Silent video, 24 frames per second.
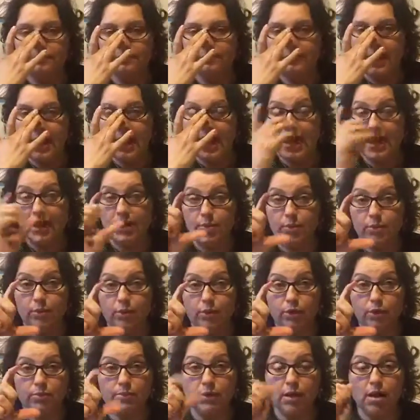and a
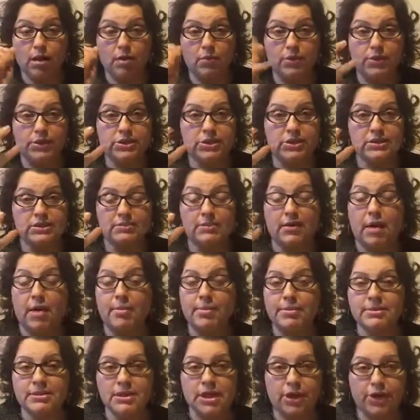roller ball, which is
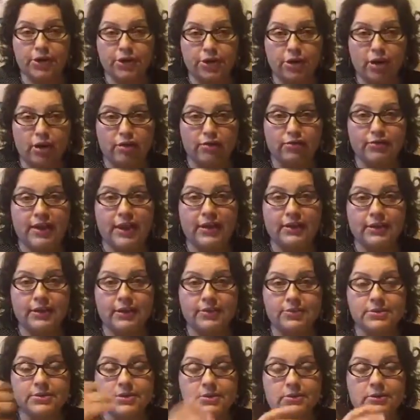almost $100 value.
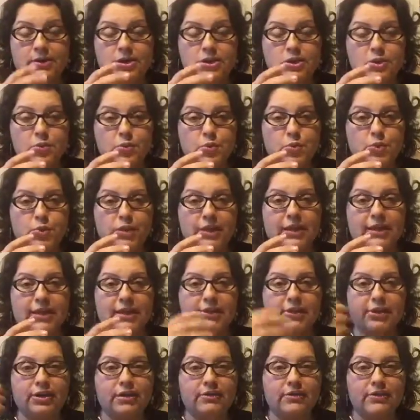So that's really good.
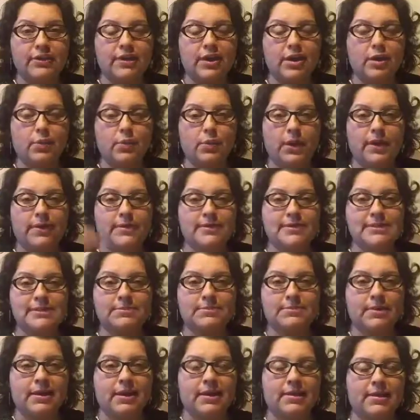They're giving that away this
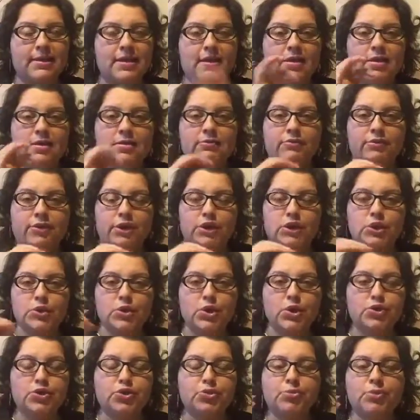month for
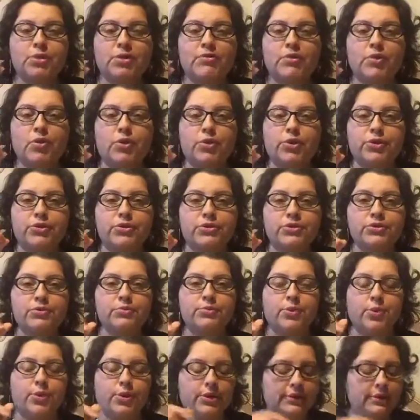200 PV orders or
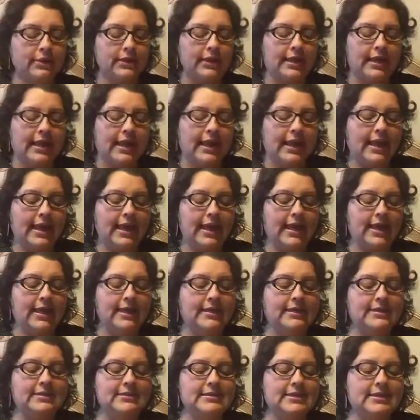more.
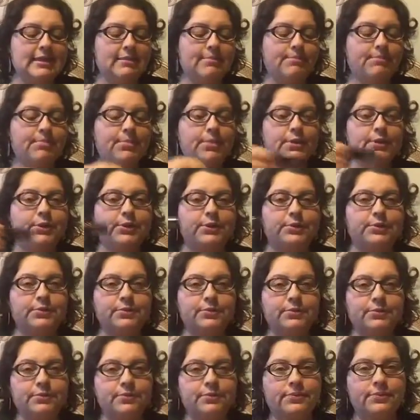And Deep Blue
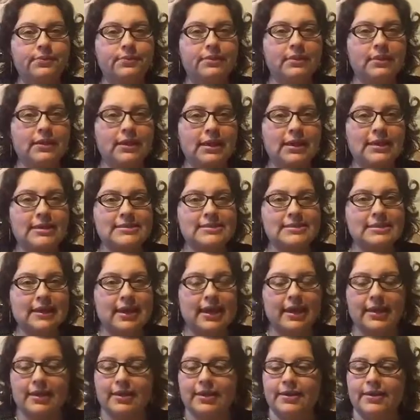is
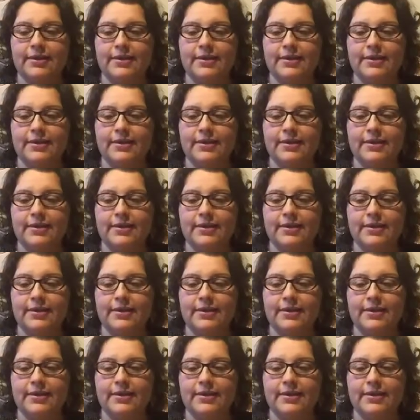like,